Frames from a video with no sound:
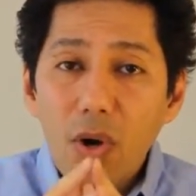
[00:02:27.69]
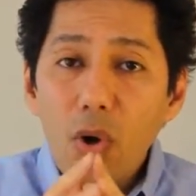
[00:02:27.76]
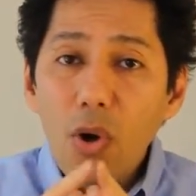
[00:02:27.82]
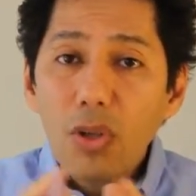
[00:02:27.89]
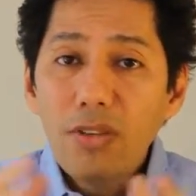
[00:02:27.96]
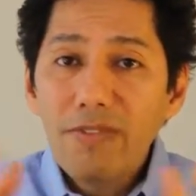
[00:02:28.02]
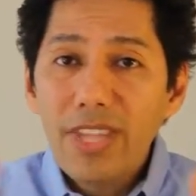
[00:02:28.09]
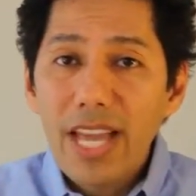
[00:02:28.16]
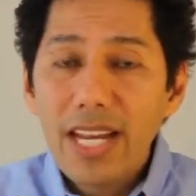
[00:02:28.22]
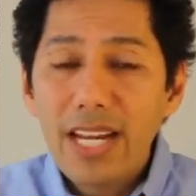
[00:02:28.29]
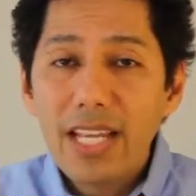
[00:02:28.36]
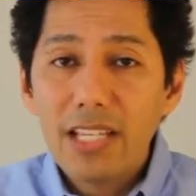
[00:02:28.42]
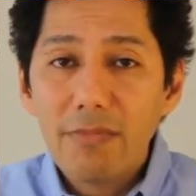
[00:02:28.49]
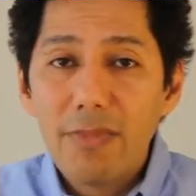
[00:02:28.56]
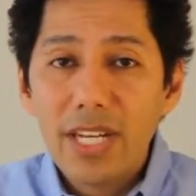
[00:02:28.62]
All of
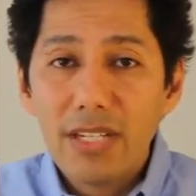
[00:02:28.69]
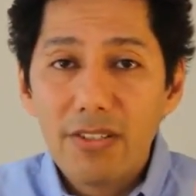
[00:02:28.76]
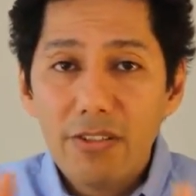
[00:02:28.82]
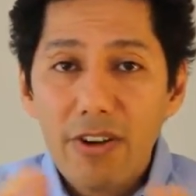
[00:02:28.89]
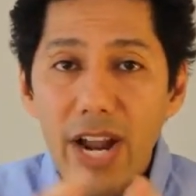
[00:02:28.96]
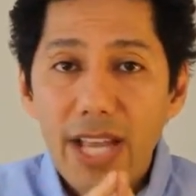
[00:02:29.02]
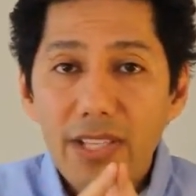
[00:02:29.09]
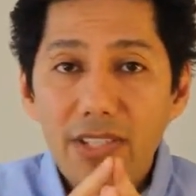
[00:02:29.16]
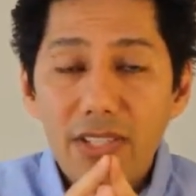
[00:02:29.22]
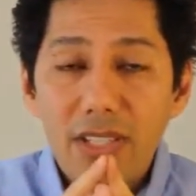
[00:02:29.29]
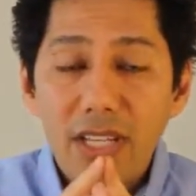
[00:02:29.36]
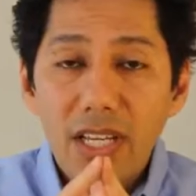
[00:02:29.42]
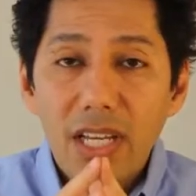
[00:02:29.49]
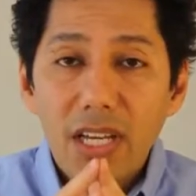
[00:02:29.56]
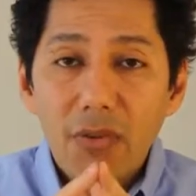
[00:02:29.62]
that has been
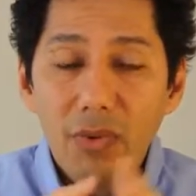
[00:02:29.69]
addressed.